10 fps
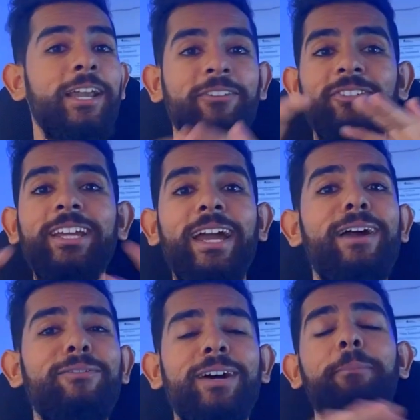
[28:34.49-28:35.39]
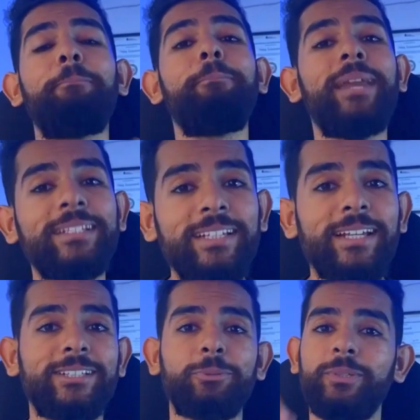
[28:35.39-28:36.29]
We have amazing
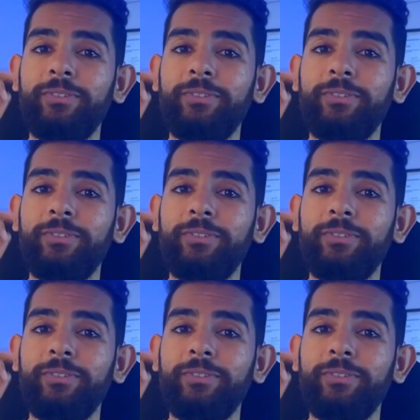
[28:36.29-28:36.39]
recipes.